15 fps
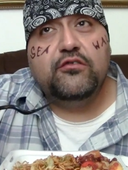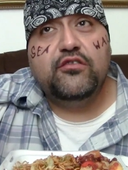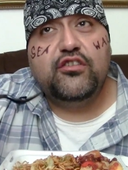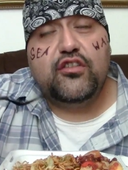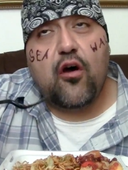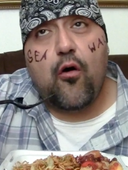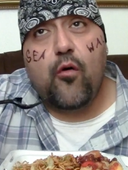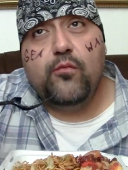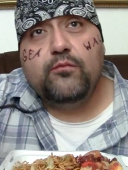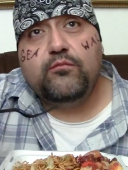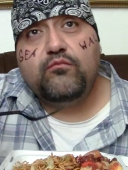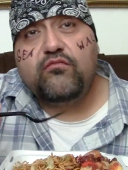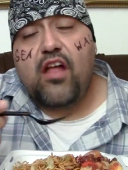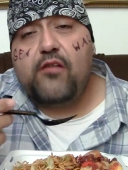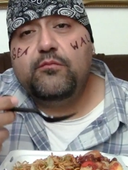So,
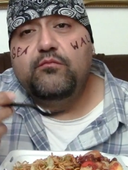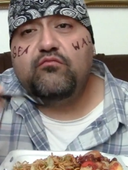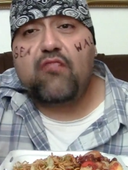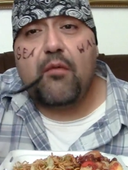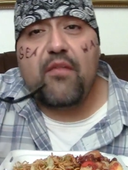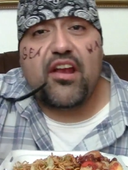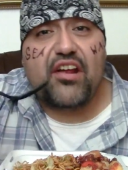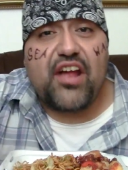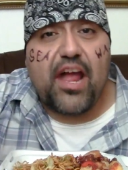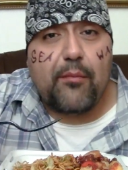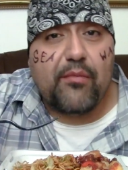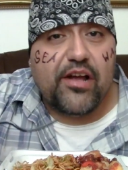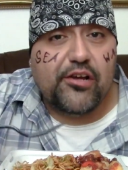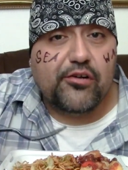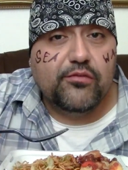I'm not a
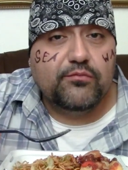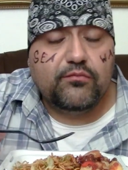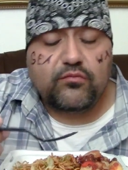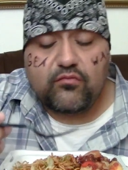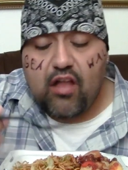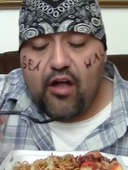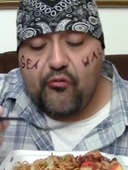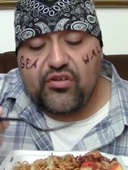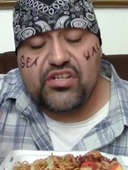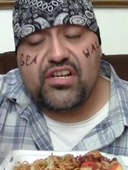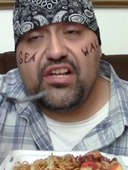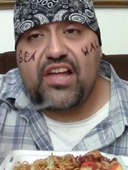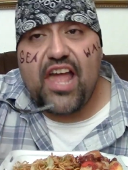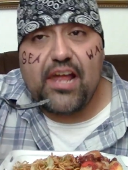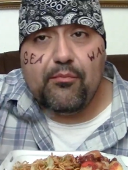gangbanger. I
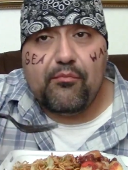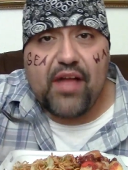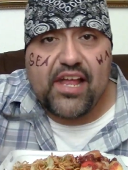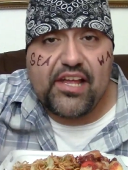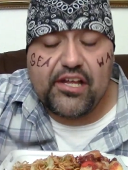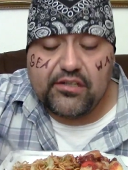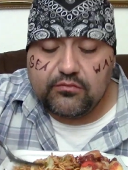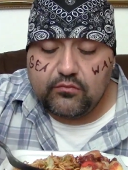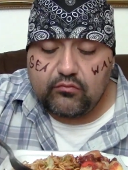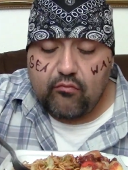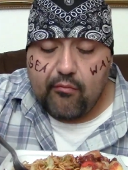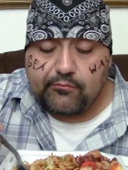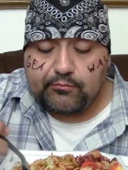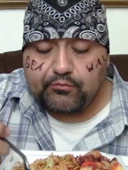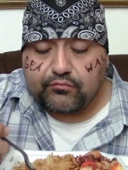wasn't gangbanging.
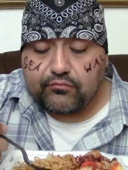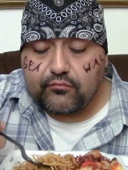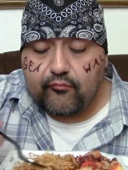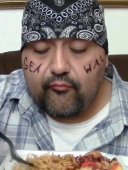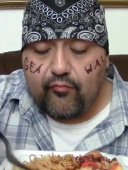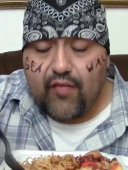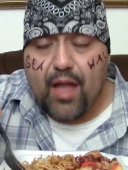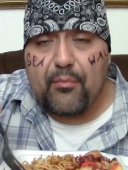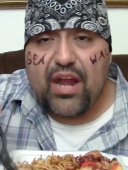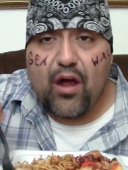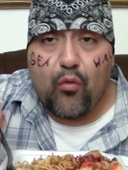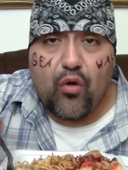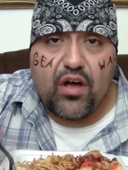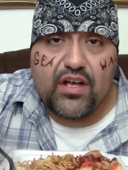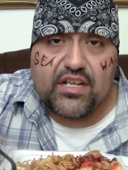I mean, I
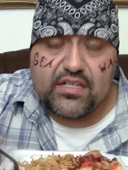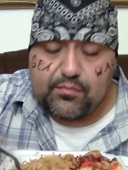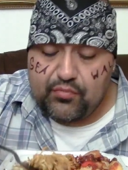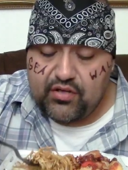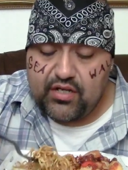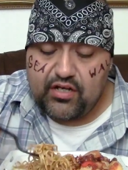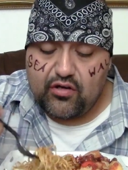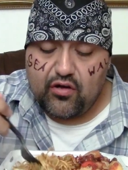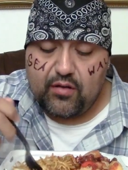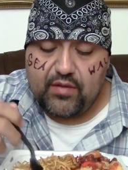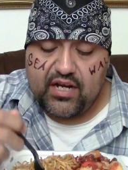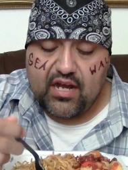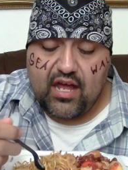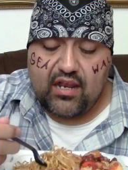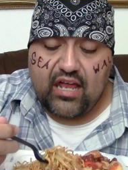was, but you know, I
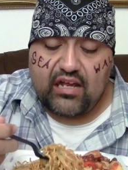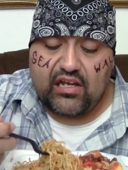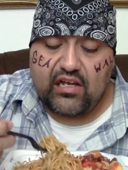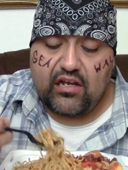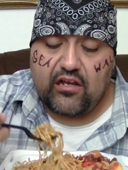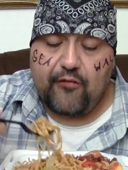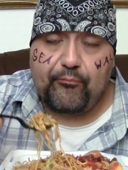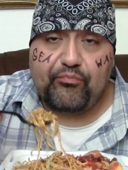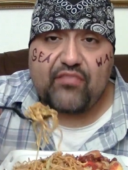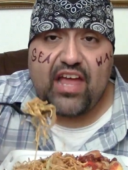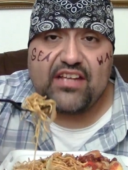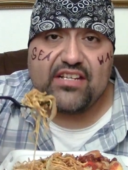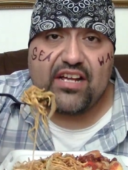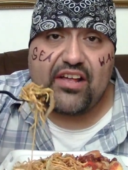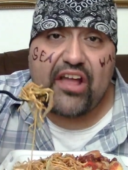mean, not like in a, um,
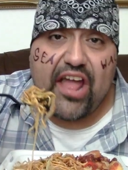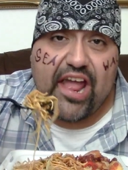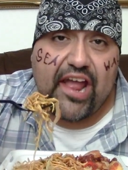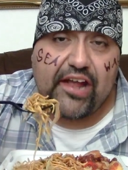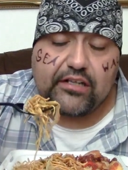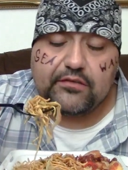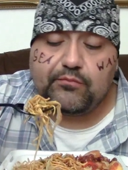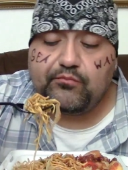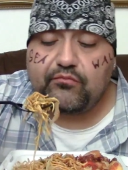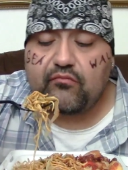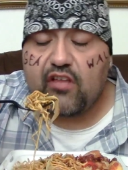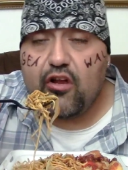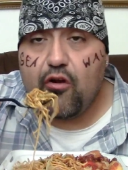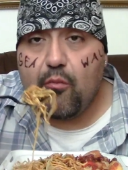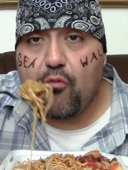as a gang.
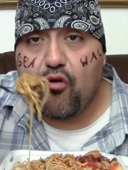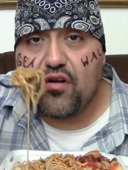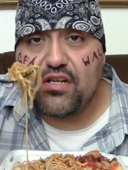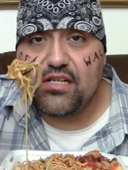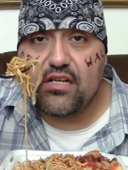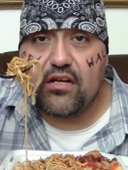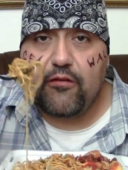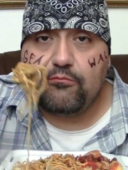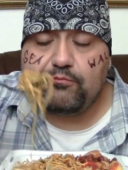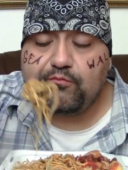You know, more as a